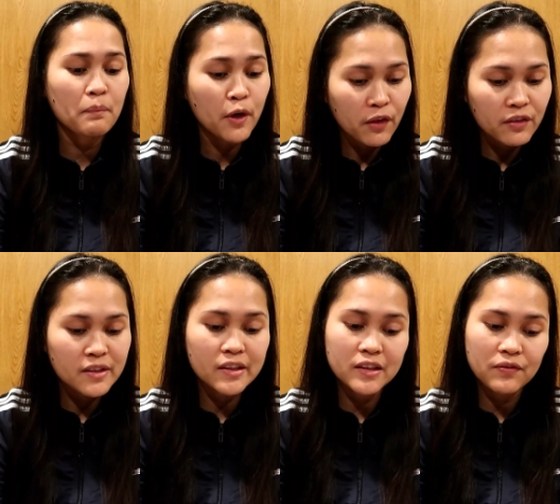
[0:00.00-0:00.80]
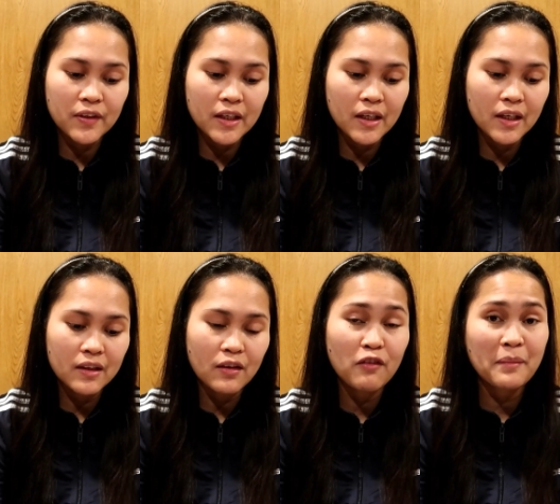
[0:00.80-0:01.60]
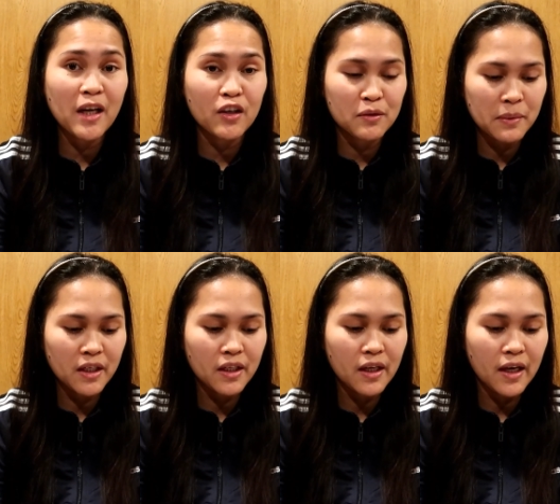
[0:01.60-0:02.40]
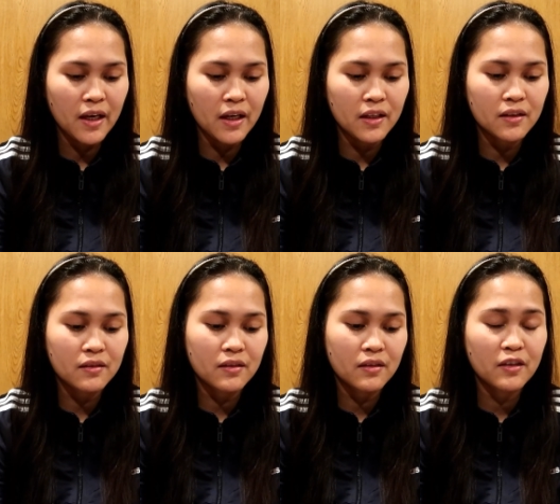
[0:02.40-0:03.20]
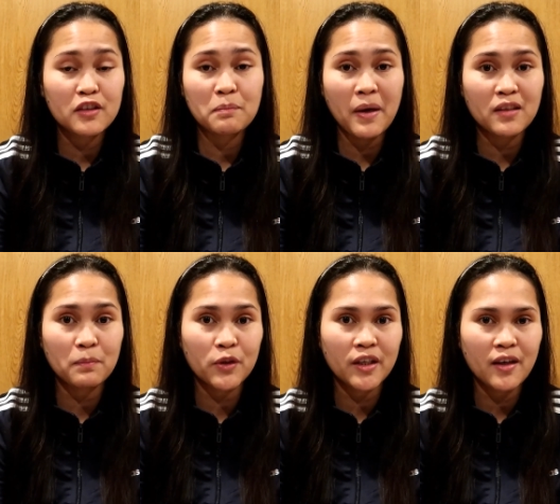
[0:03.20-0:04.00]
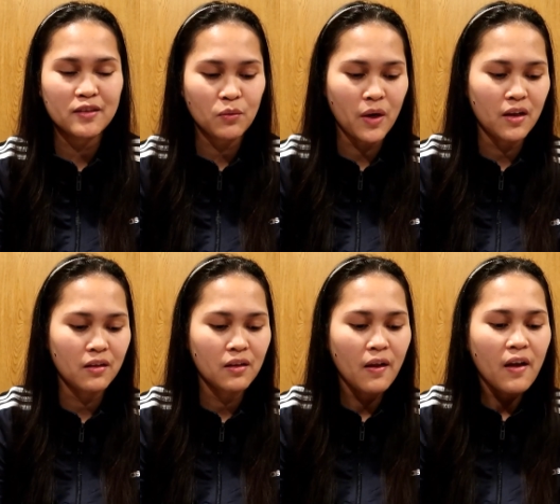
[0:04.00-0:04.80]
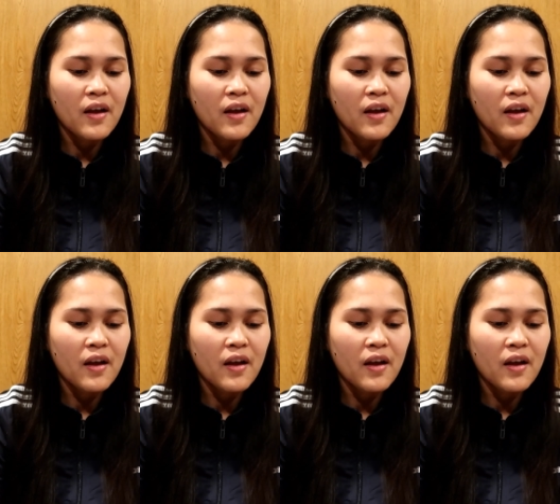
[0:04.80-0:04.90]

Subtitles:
birth certificate of my husband, and his passport as well.